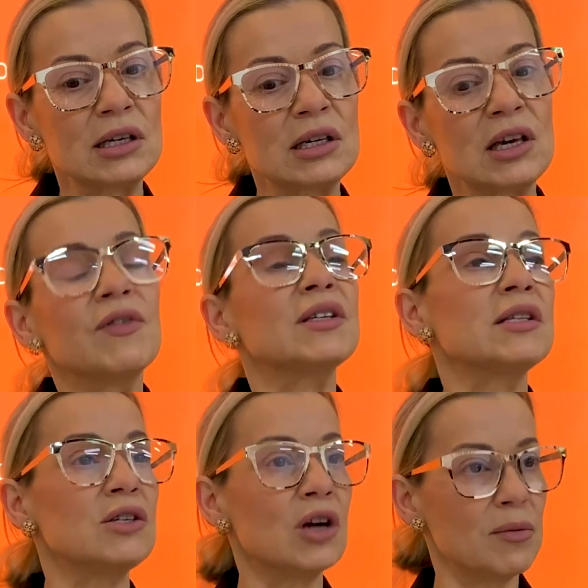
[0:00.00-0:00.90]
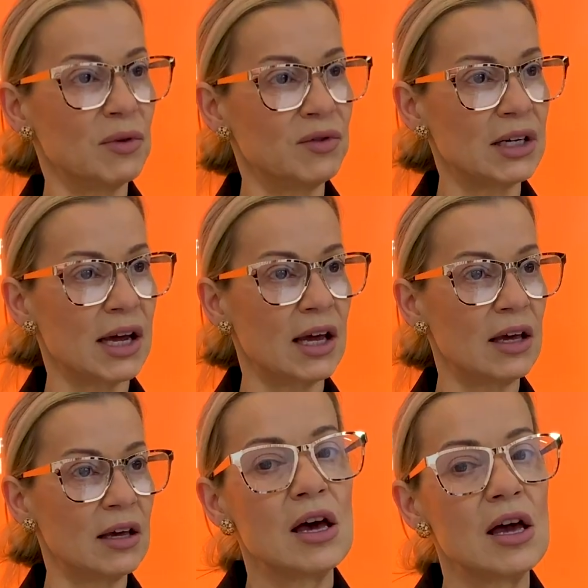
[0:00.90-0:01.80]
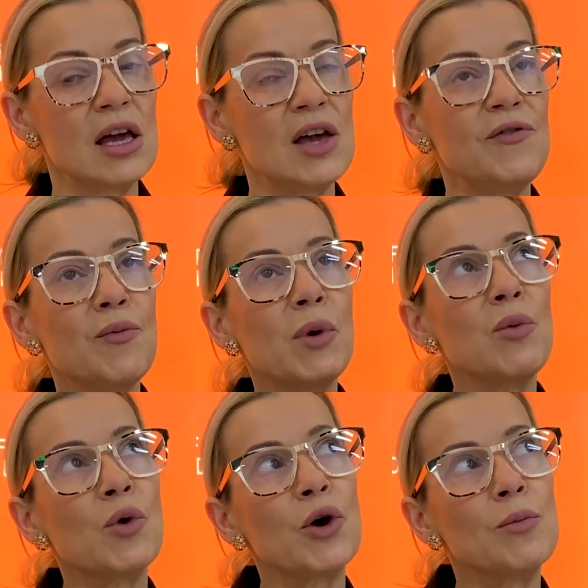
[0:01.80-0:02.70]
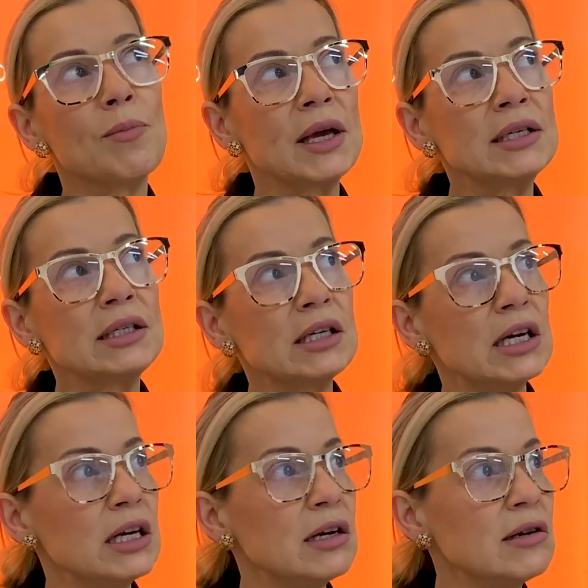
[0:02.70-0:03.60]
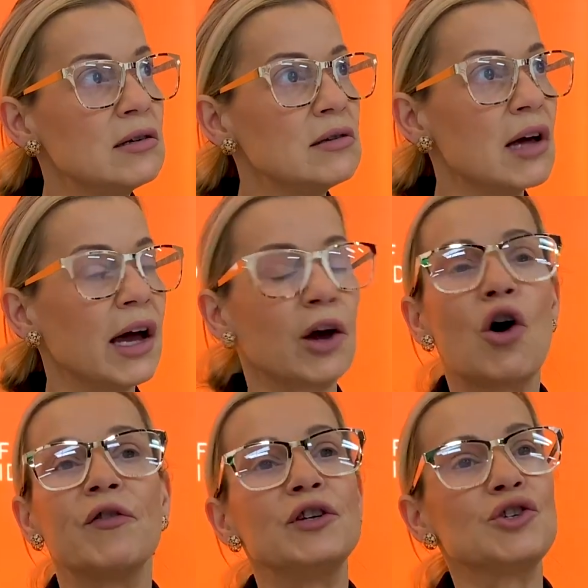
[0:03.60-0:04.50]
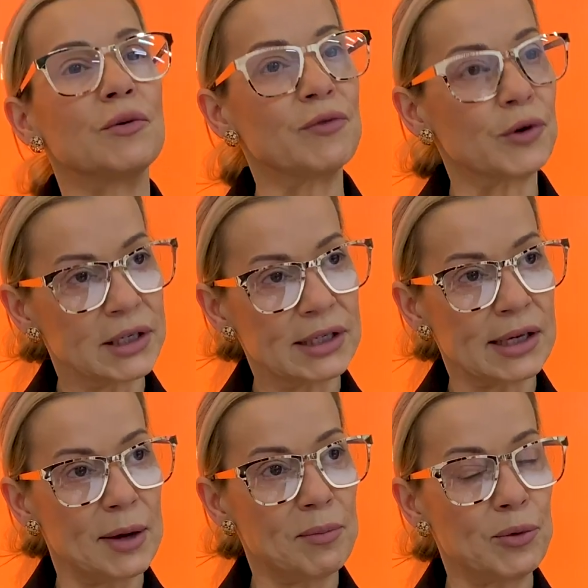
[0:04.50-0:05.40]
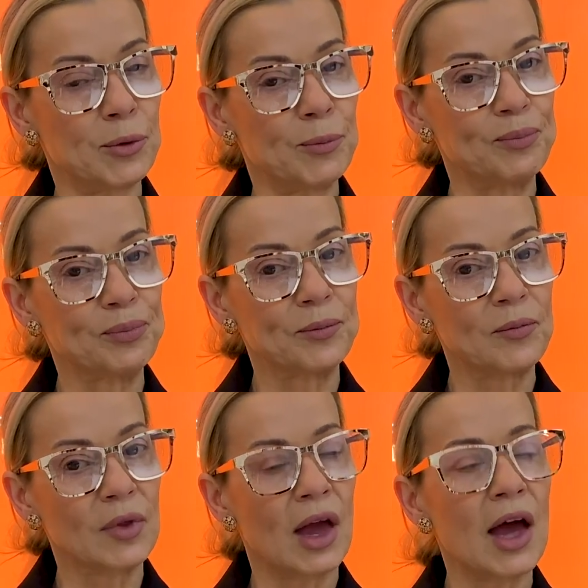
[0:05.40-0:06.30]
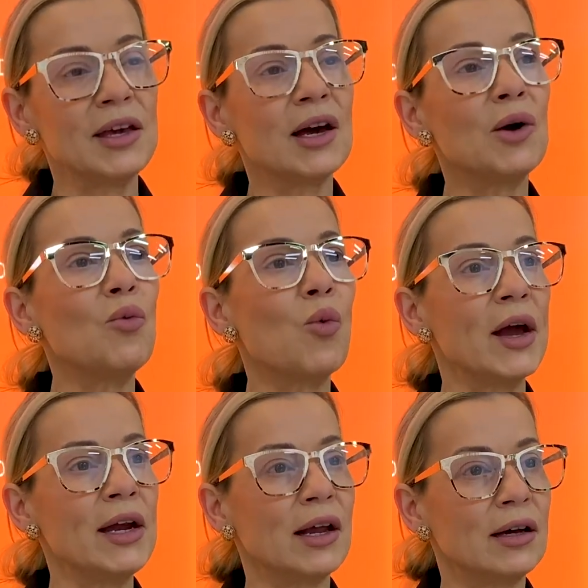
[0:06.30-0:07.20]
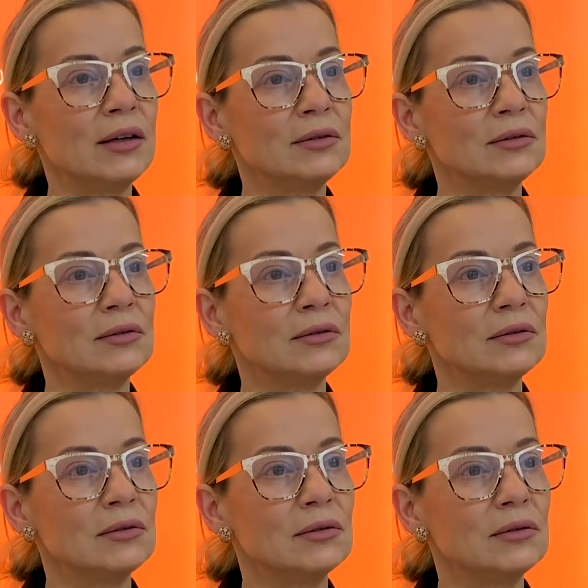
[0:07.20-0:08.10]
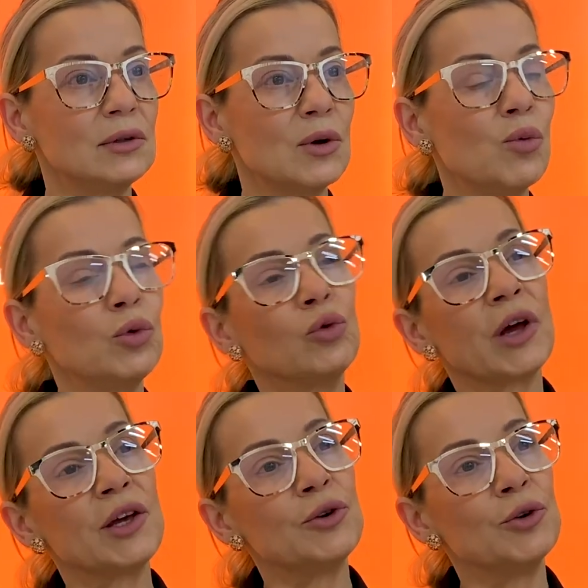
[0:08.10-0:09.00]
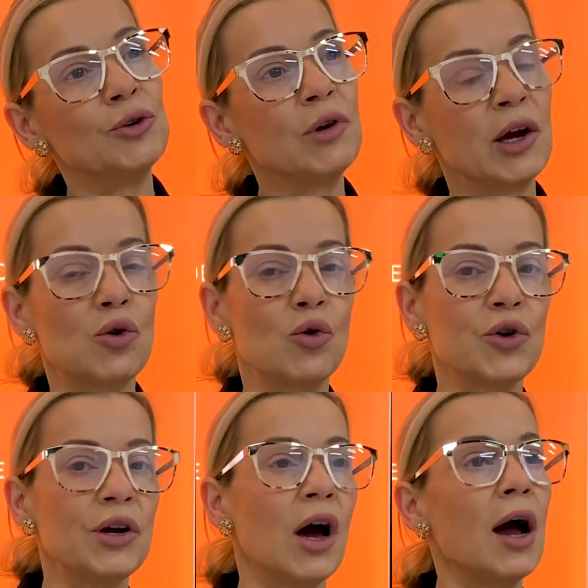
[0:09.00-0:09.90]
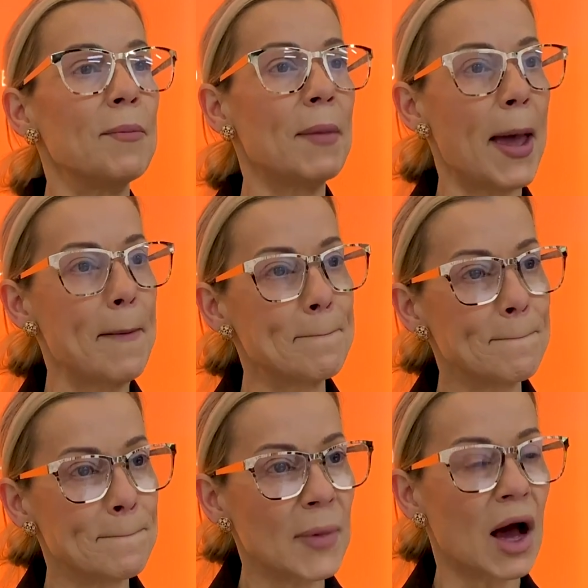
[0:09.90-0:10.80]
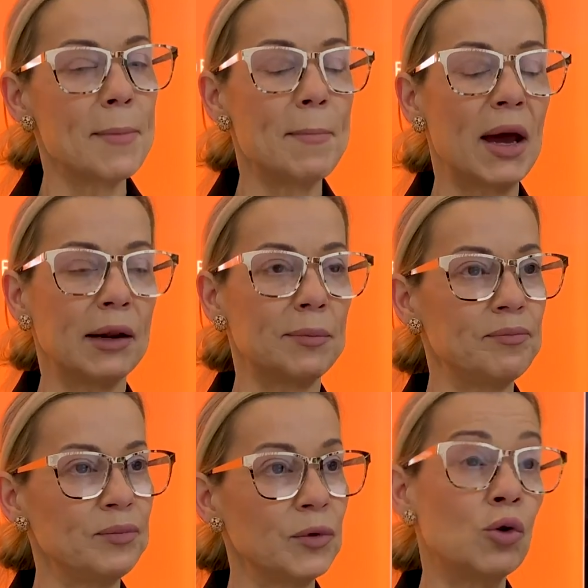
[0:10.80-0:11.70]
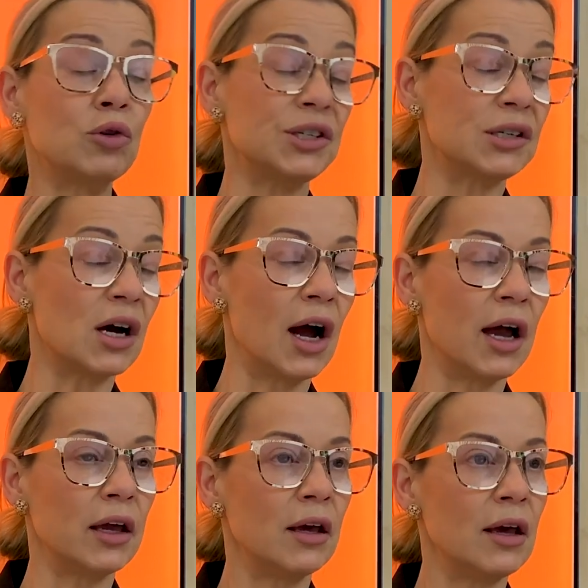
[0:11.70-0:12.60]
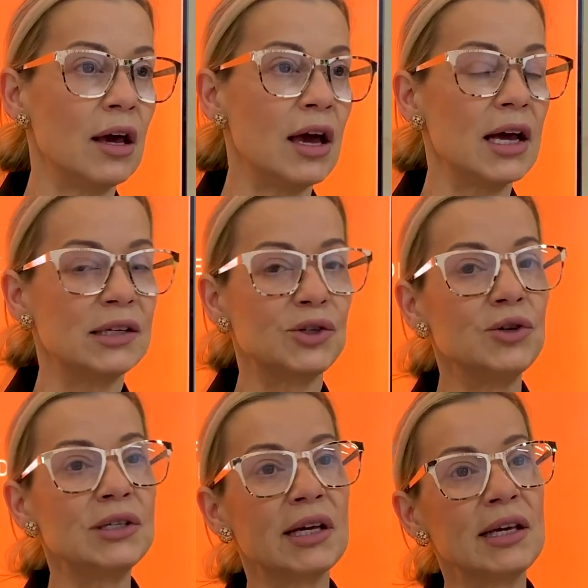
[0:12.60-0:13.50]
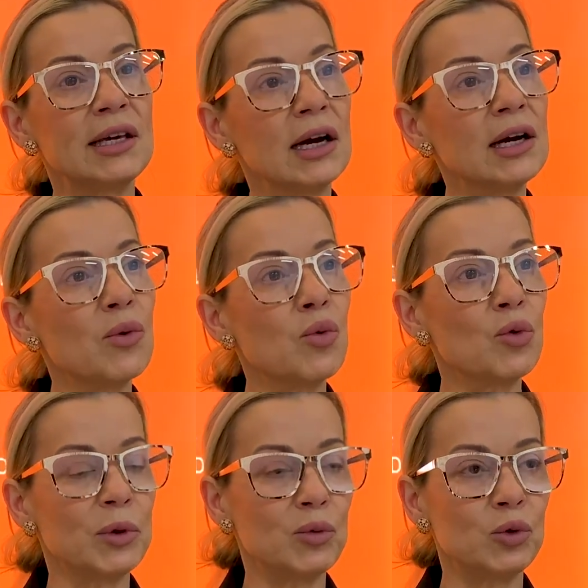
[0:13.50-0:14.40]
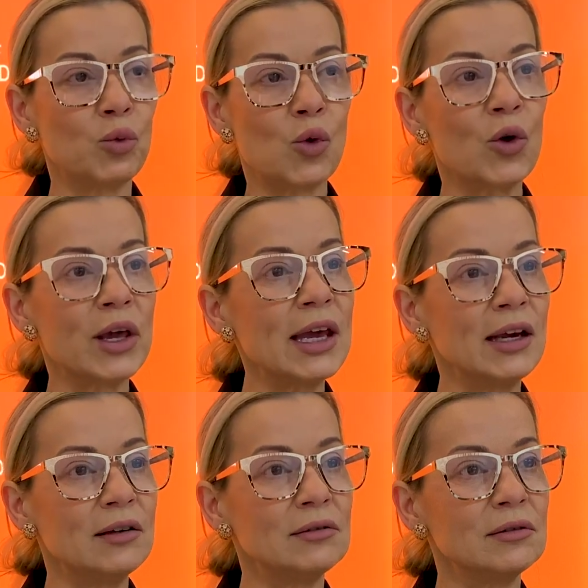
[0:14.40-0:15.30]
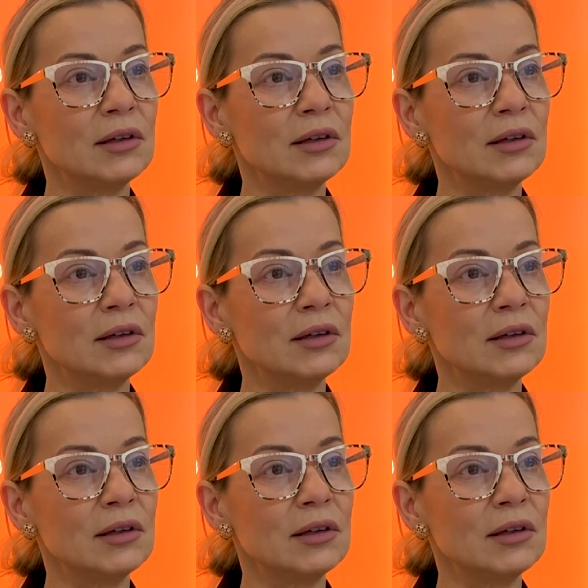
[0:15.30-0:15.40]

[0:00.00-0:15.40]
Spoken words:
give us the time of day. If we were based in a coffee shop, for example, a young waiter will look at you and call you, "Hi, ma'am," "Hi, madam," or just "Hi." As soon as a younger woman would walk in,